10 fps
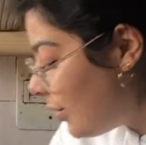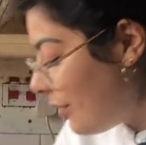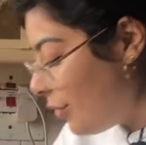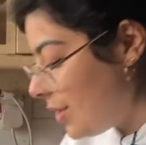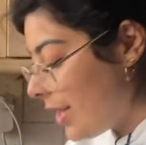
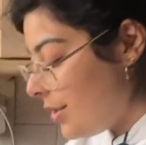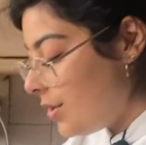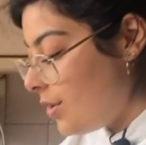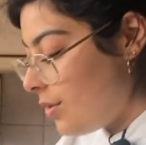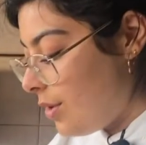different
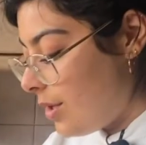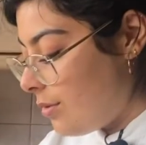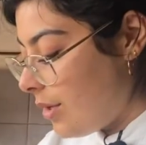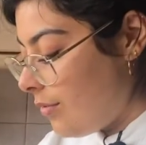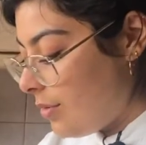sizes, so
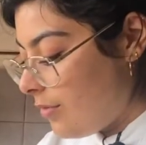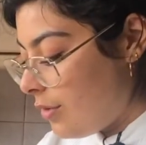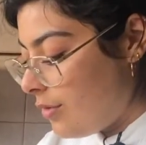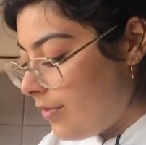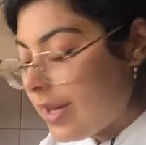that's why I went
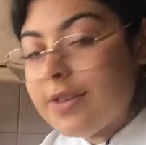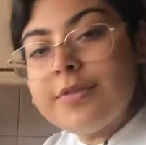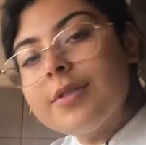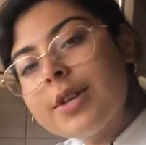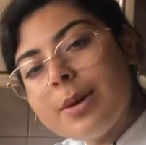for 5.
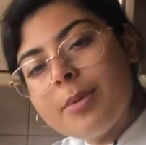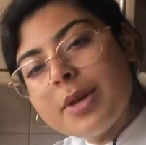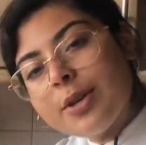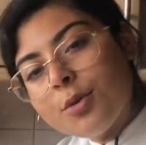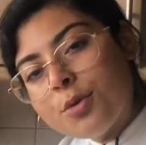Come a
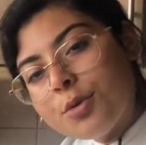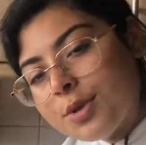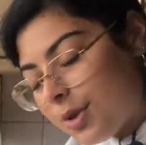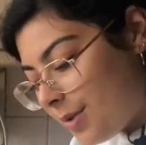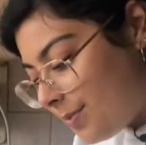bit closer,